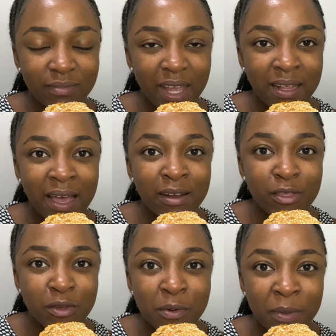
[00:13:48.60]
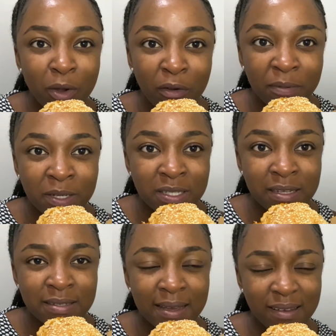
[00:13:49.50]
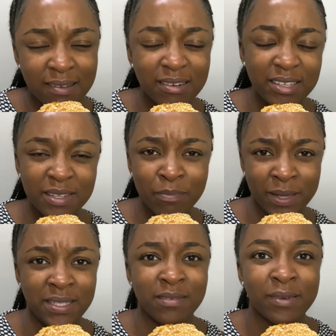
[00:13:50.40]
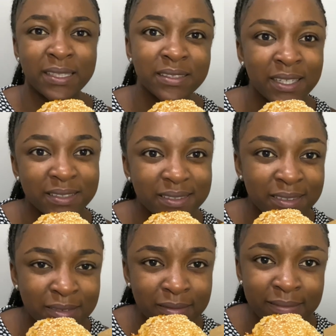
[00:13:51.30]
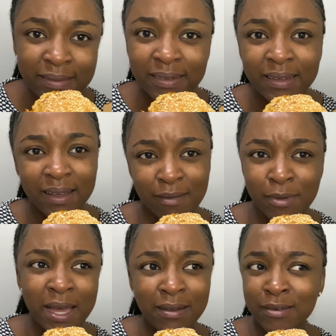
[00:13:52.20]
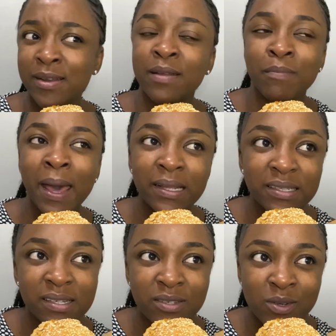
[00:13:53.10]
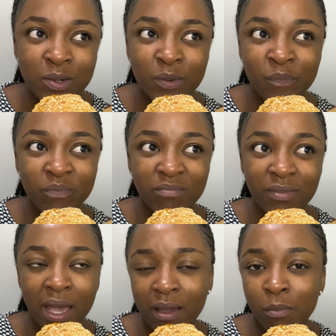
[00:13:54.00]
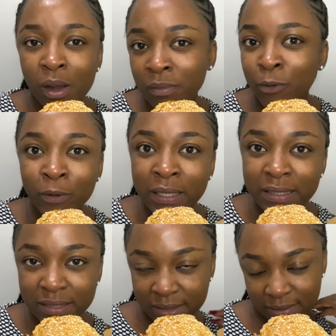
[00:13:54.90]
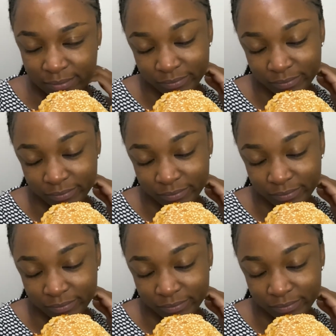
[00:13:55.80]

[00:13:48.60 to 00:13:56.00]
it kind of threw me off, because I was like, oh no, it's a basic maths test, you know, I'm kind of good at maths, so I can probably wing this.